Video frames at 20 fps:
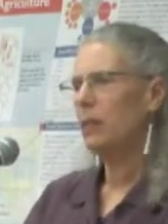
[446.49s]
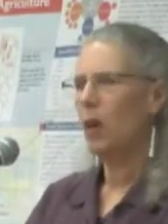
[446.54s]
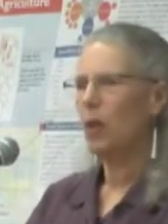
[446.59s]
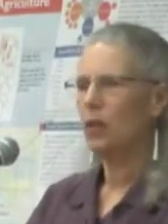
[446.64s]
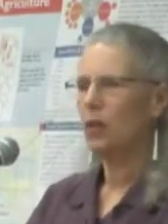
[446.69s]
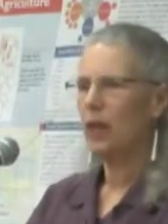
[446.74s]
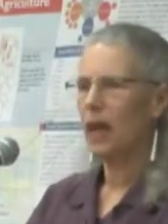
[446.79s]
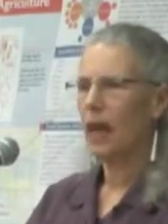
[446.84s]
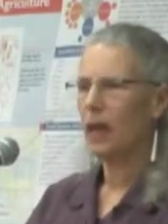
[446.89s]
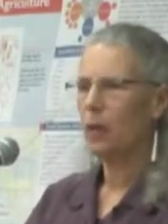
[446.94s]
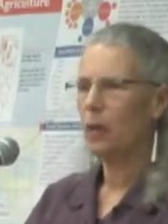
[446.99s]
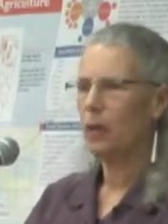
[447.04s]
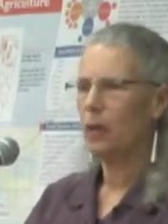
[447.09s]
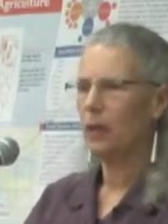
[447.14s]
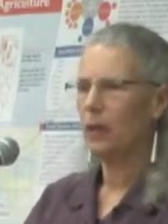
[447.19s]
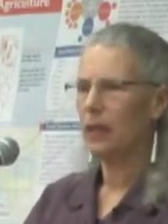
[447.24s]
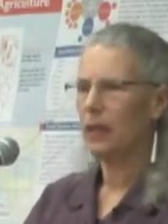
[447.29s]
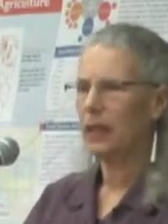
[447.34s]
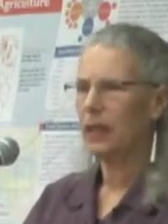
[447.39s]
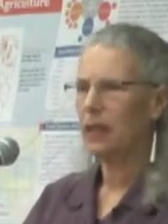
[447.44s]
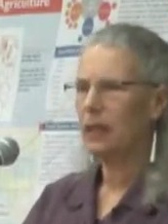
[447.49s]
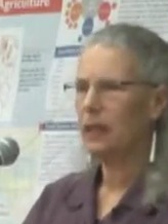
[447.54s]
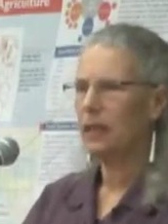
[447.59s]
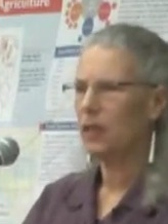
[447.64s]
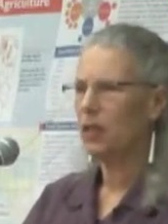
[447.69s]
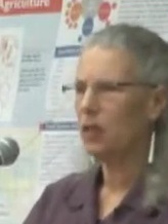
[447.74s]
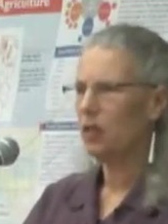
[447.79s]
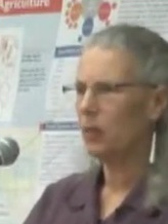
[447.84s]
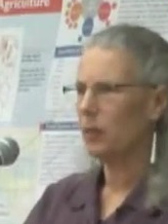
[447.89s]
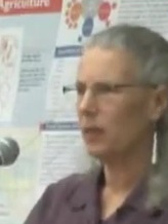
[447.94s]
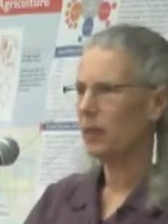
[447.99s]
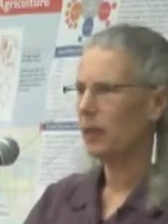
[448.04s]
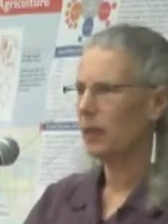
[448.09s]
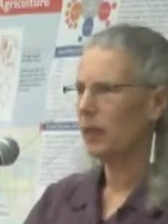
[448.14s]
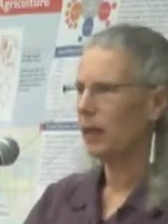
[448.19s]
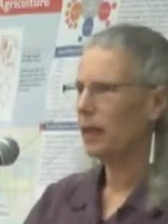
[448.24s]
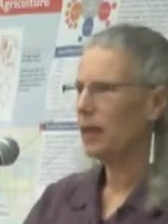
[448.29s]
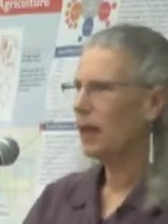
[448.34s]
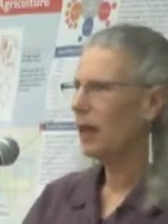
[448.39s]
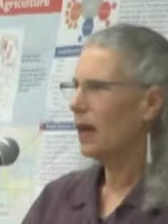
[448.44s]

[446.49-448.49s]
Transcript: most equitably distributed?